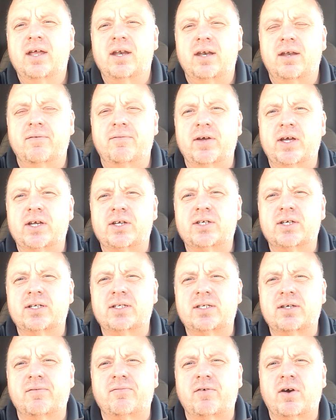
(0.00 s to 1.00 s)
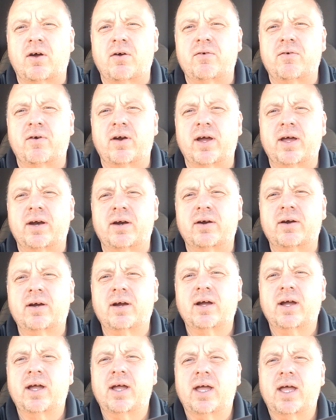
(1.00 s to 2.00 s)
divisions of Roadrunner,
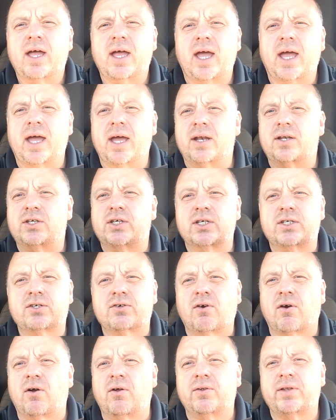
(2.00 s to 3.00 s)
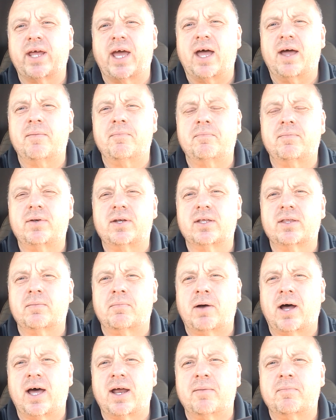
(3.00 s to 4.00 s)
and just scroll down to the
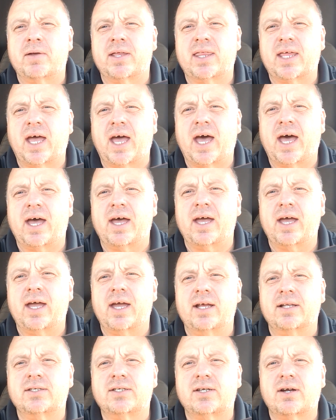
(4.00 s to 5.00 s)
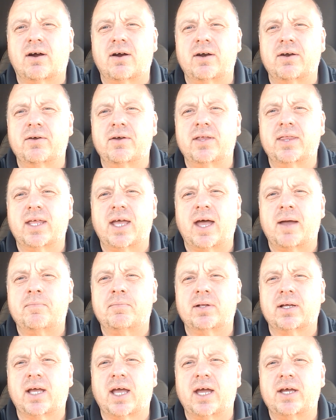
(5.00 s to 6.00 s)
bottom of that and start doing the
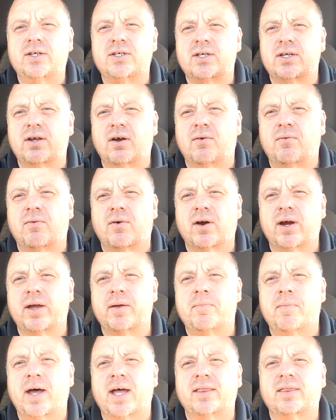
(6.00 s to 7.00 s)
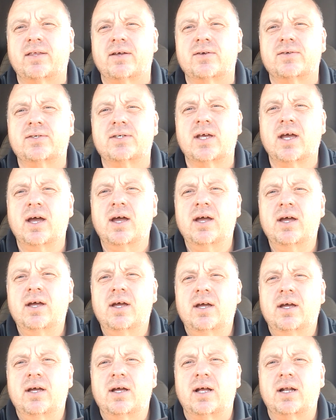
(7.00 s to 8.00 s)
application. Don't worry about those
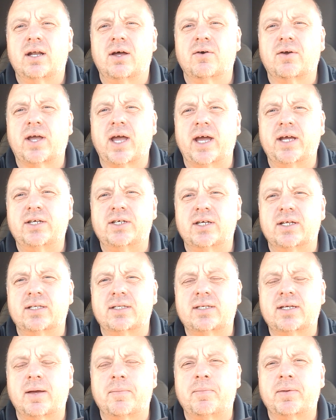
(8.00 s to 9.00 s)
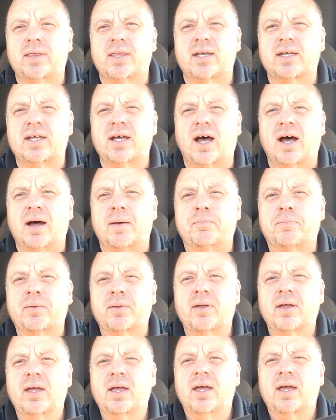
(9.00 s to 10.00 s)
locations up at the top.
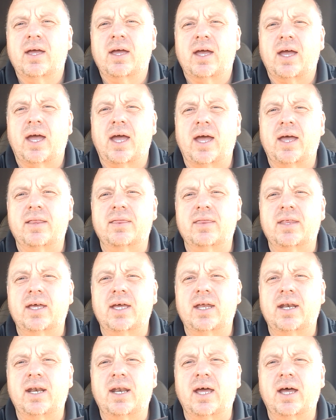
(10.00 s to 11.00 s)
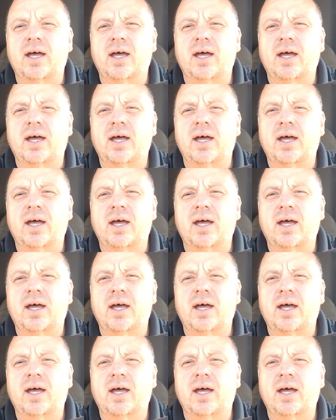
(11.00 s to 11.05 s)
And then,